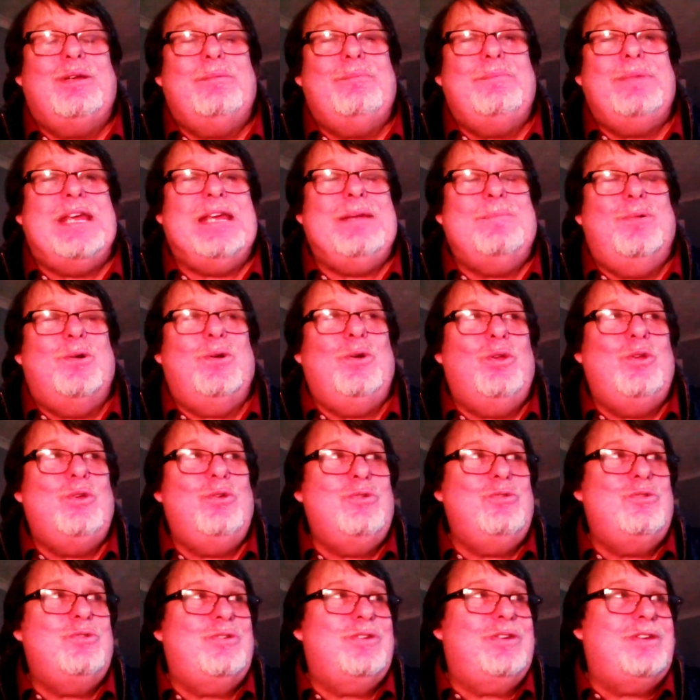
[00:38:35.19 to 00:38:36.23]
people
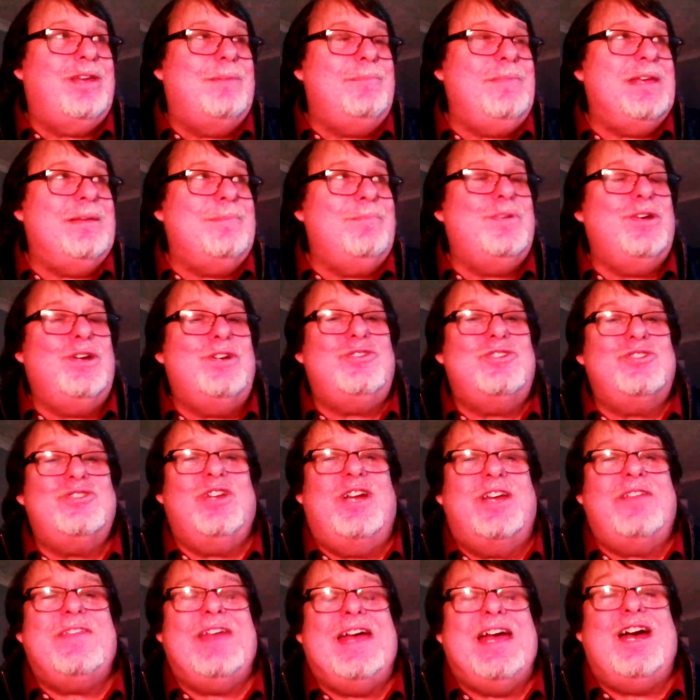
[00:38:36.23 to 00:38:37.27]
who commit murders
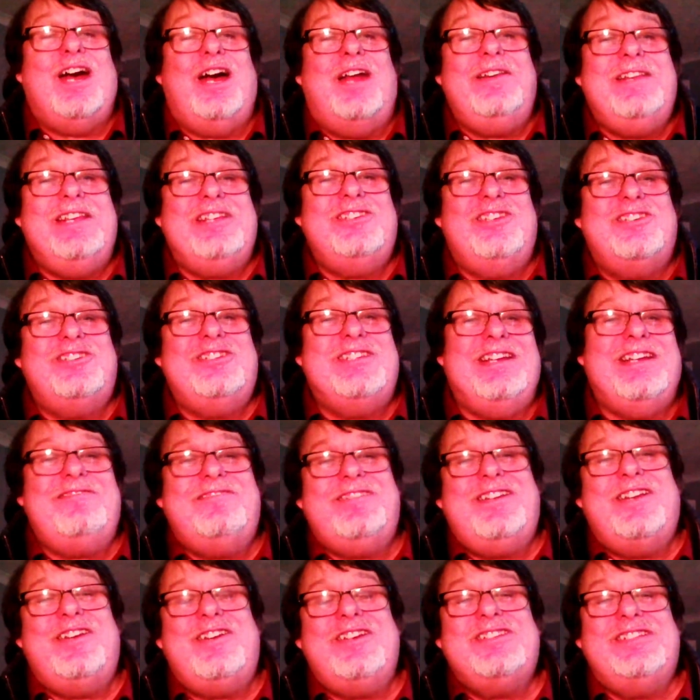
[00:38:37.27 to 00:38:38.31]
like that are
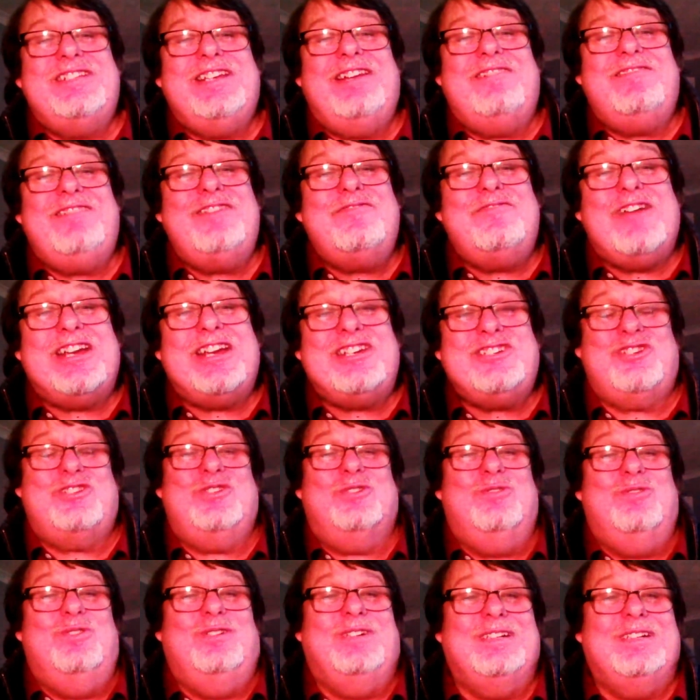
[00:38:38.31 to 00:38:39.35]
necessarily
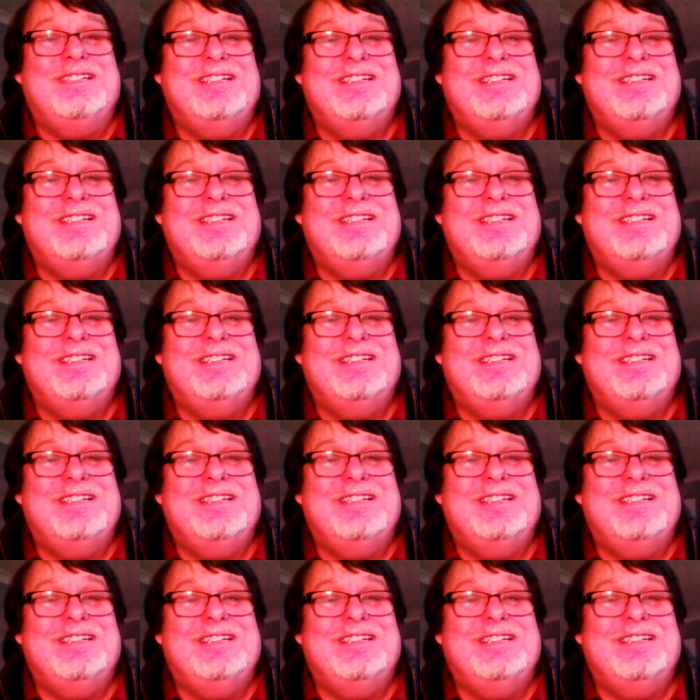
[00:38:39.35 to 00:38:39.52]
rational.